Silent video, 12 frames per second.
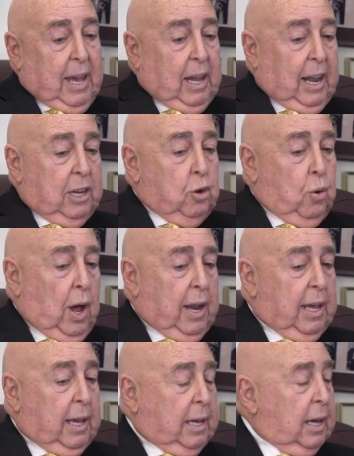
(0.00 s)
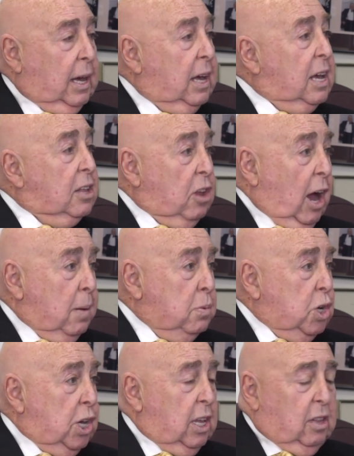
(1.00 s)
electronic
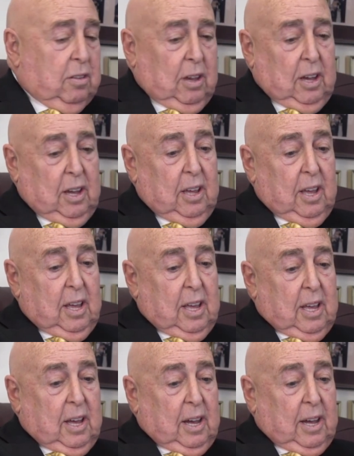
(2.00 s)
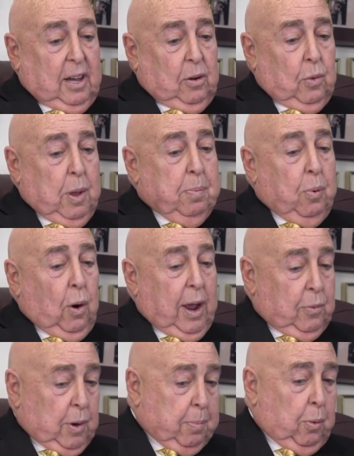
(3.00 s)
timesheet
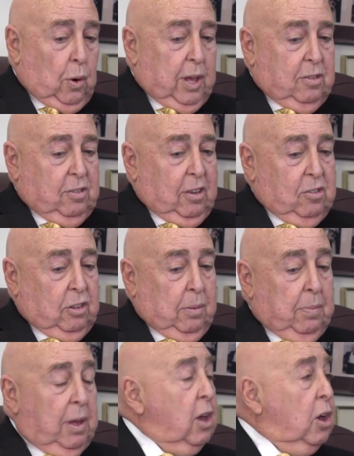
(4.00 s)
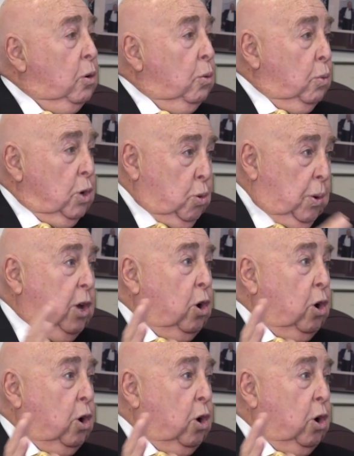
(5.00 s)
reporting system, which we